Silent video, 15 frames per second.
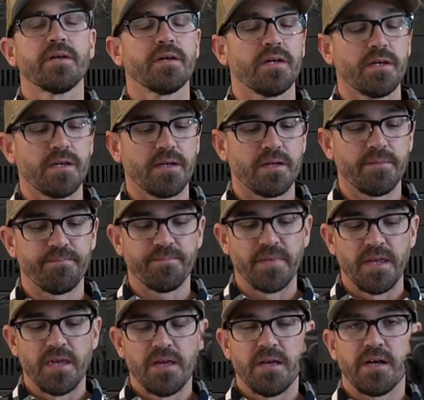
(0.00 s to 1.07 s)

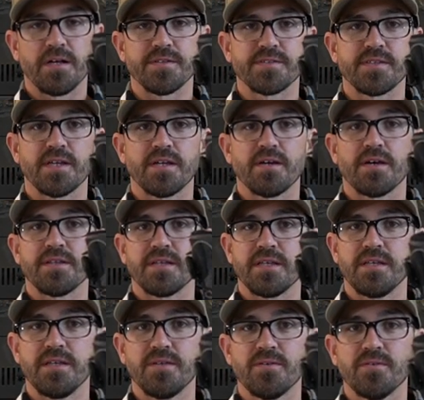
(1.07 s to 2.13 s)
I'll say, on the
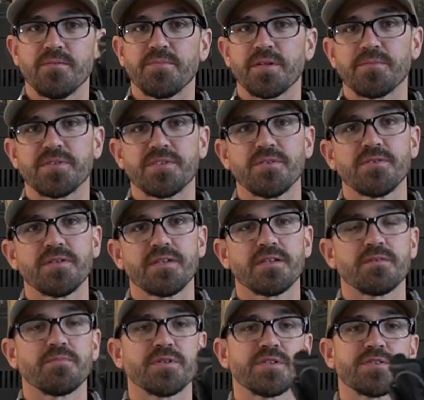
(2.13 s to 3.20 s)
heel, but I'm still
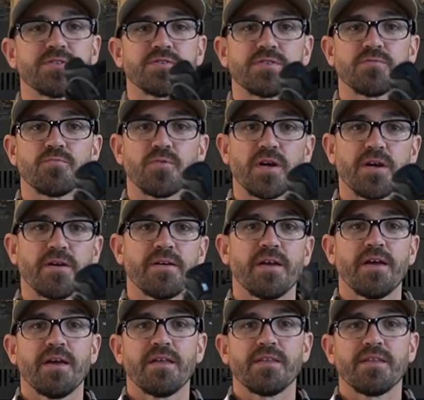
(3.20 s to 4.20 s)
getting the blisters and wear.